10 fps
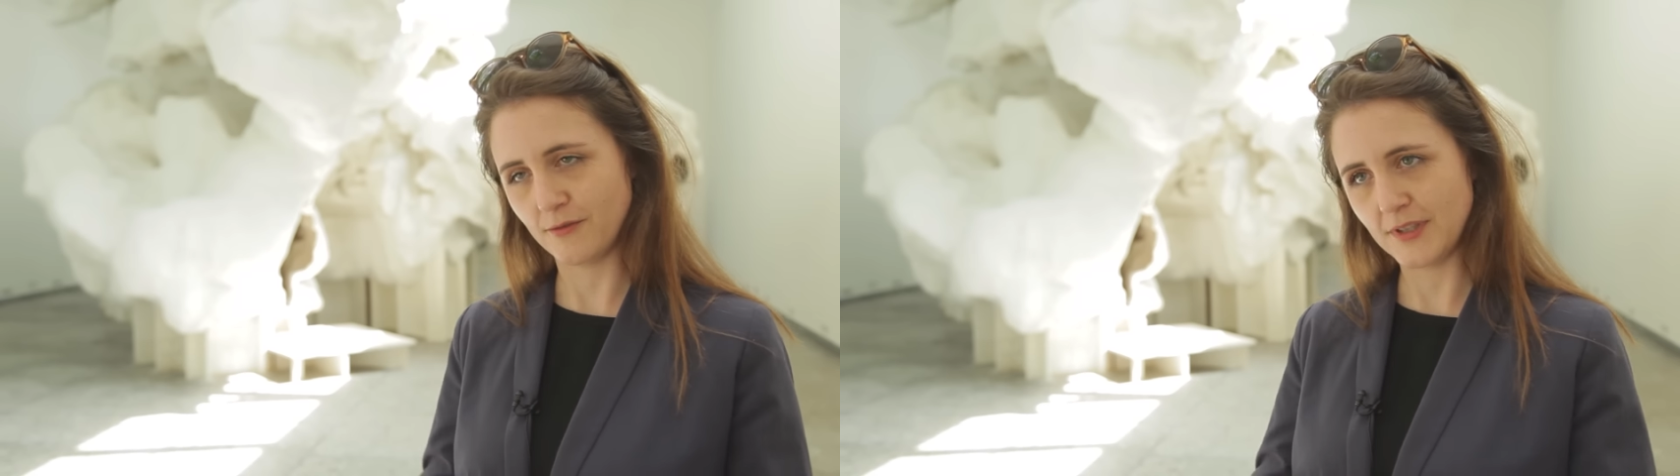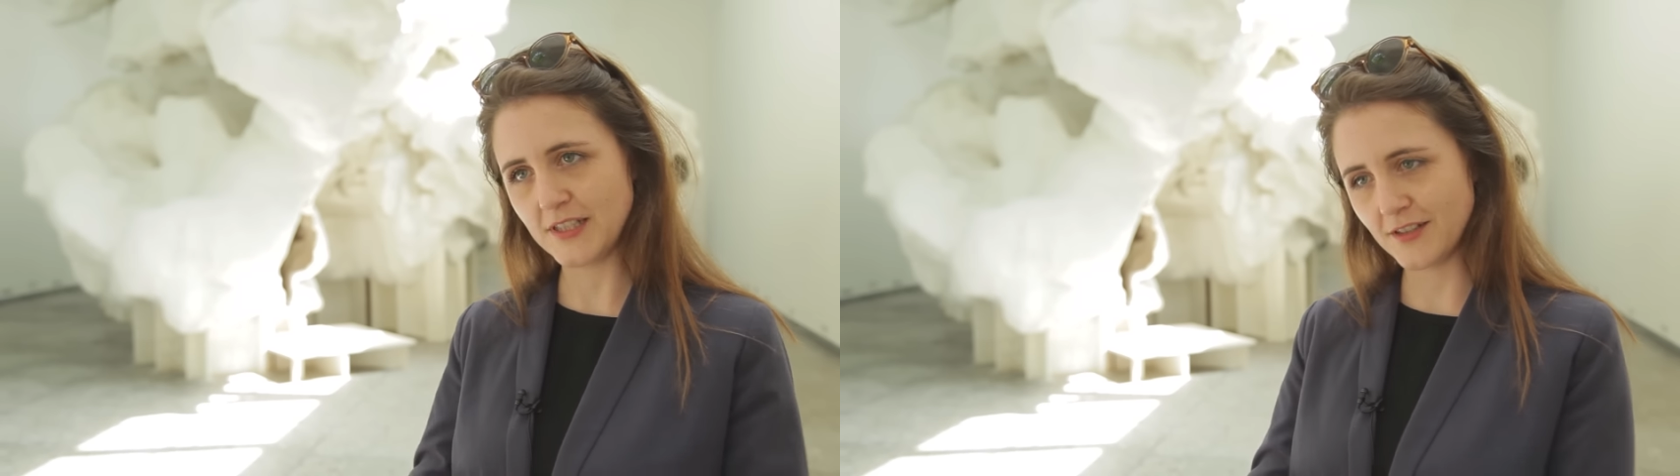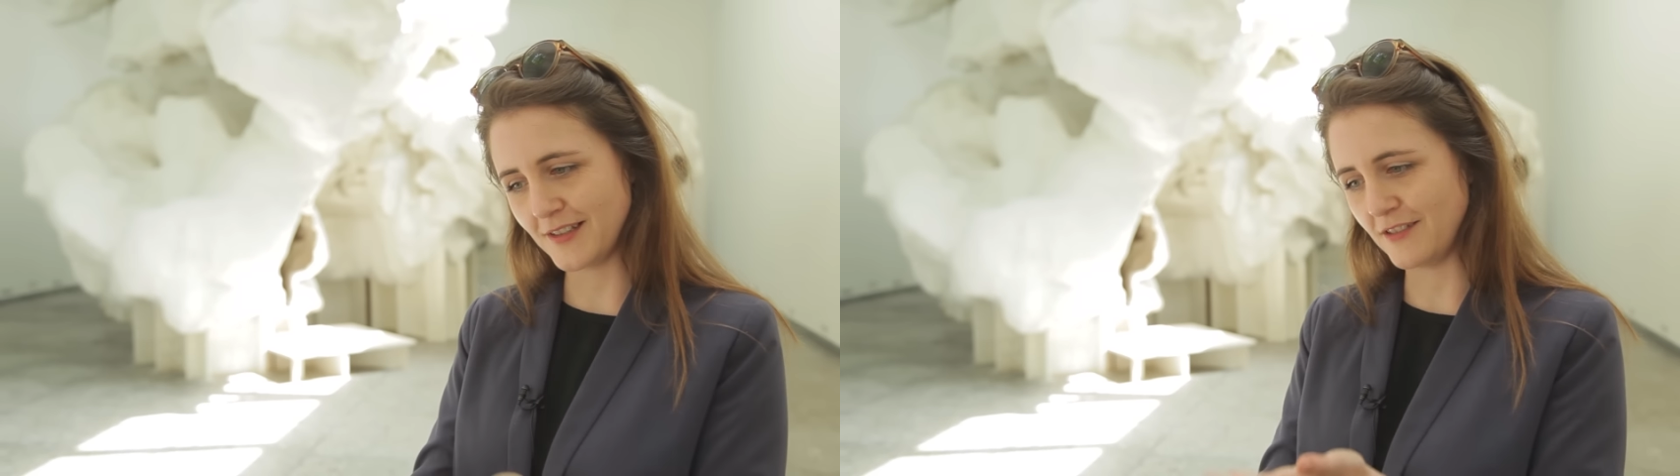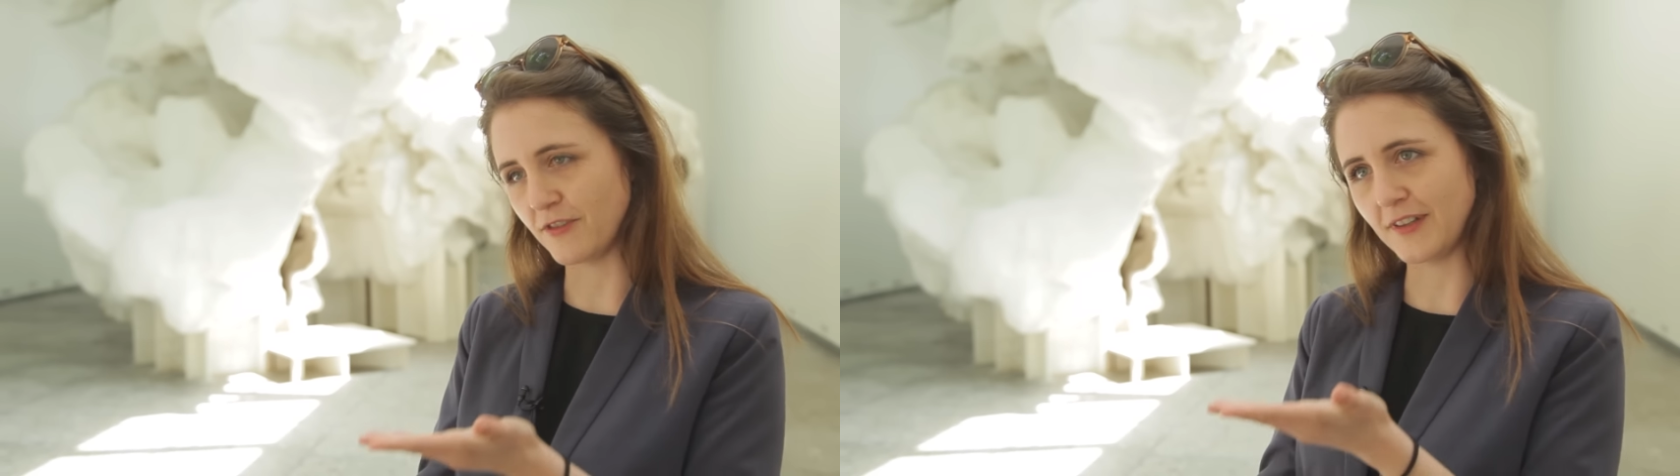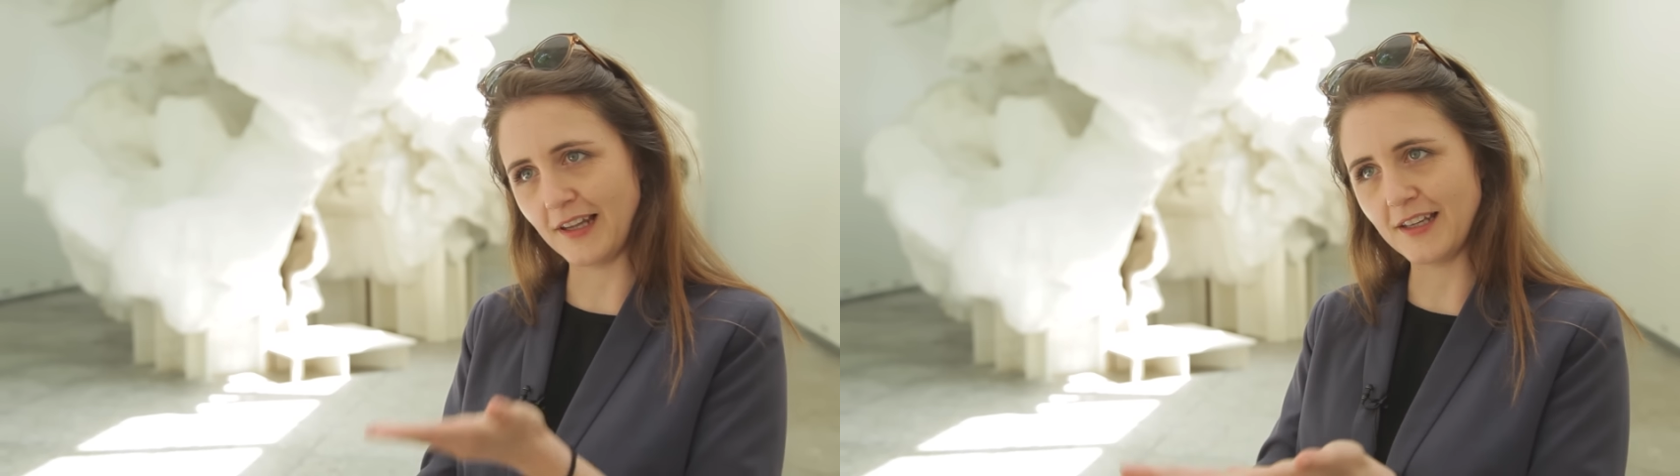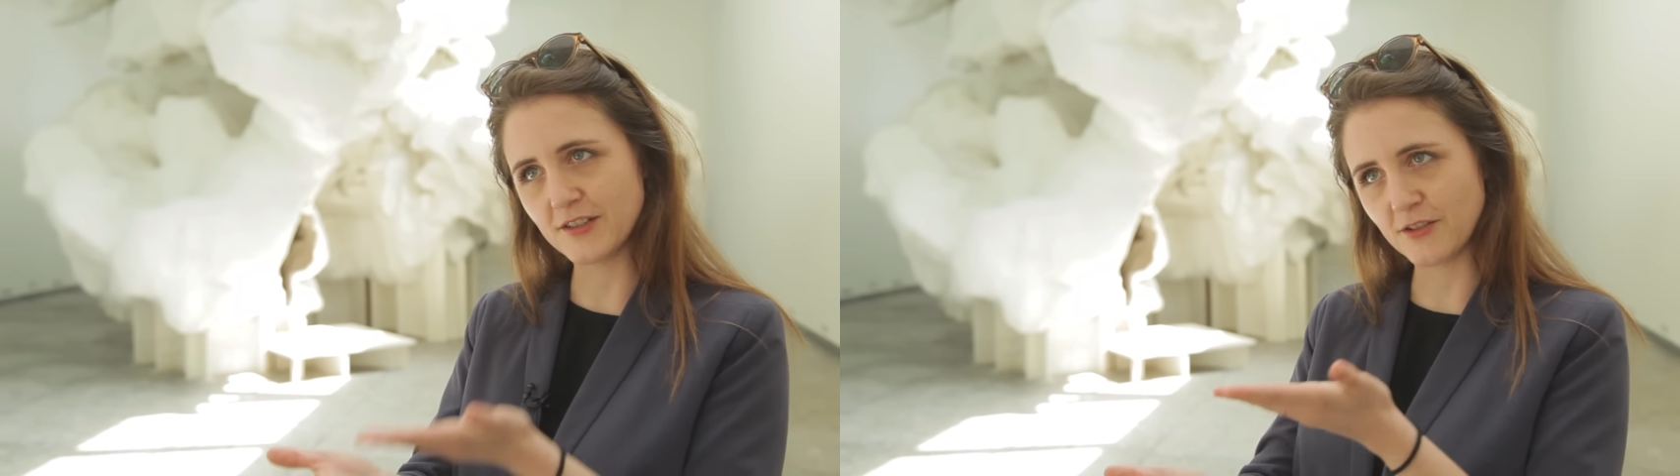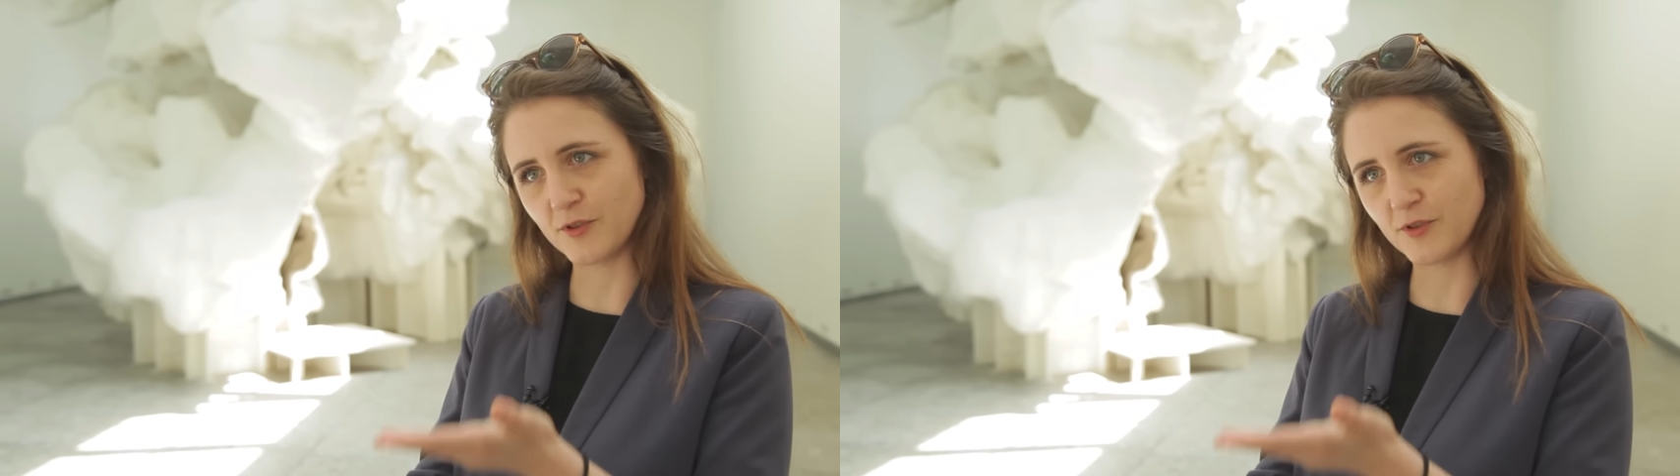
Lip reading: or read different layers